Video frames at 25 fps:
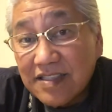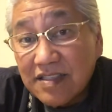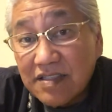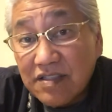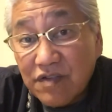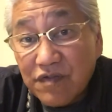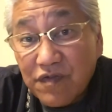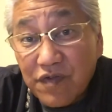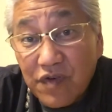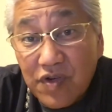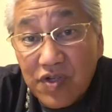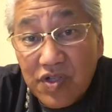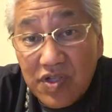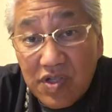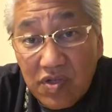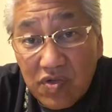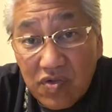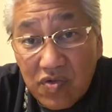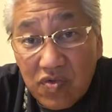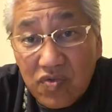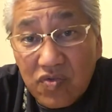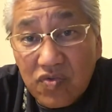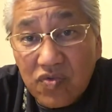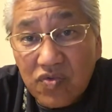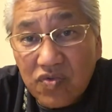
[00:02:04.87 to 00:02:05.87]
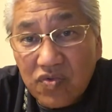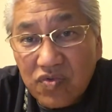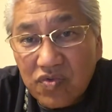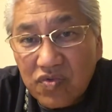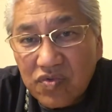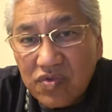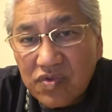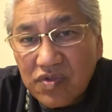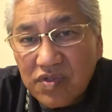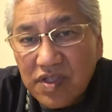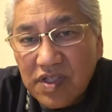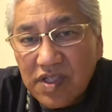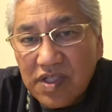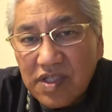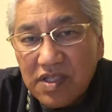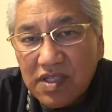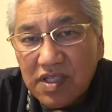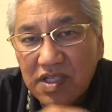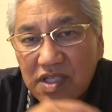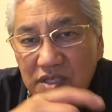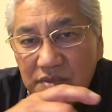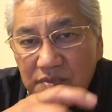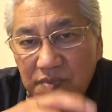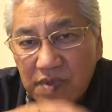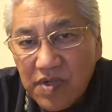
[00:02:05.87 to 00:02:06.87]
The first is U, the
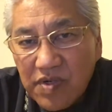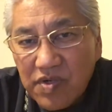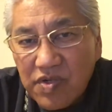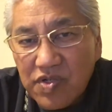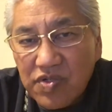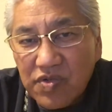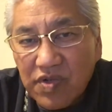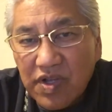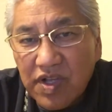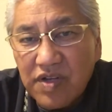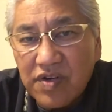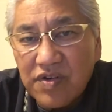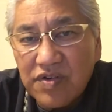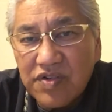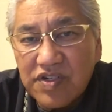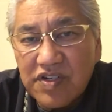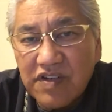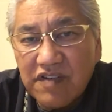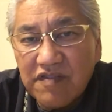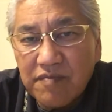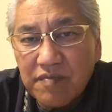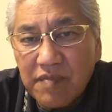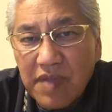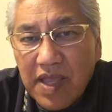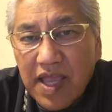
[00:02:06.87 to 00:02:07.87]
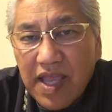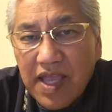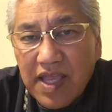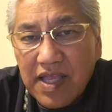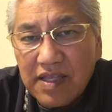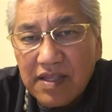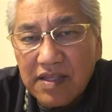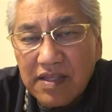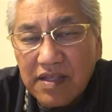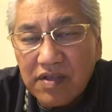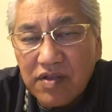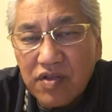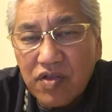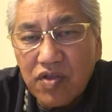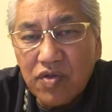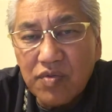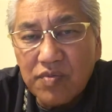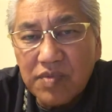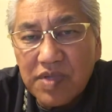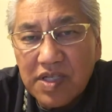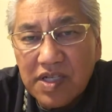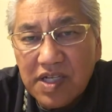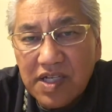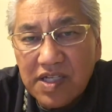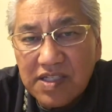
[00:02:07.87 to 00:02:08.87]
spiritual energy of man, the
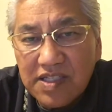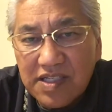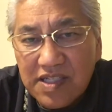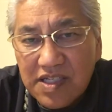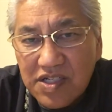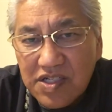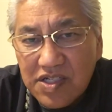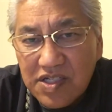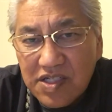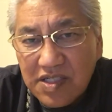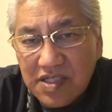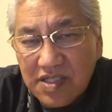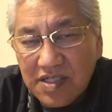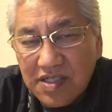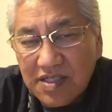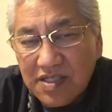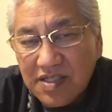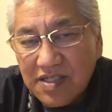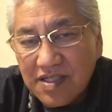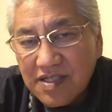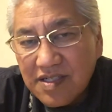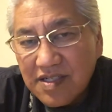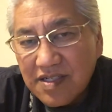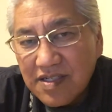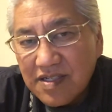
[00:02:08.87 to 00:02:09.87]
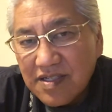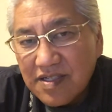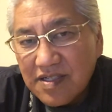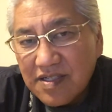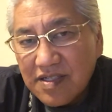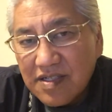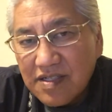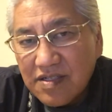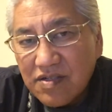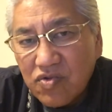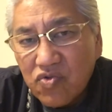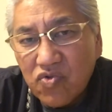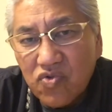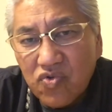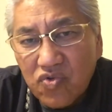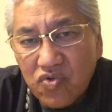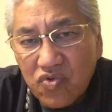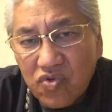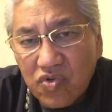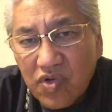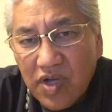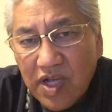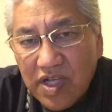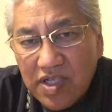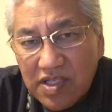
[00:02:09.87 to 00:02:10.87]
human condition.
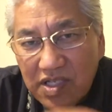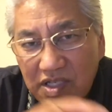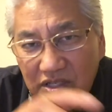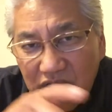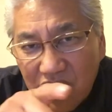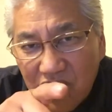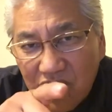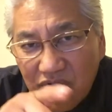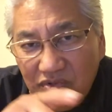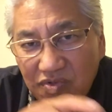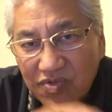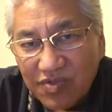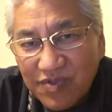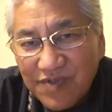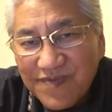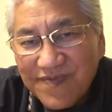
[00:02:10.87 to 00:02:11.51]
U, as in you.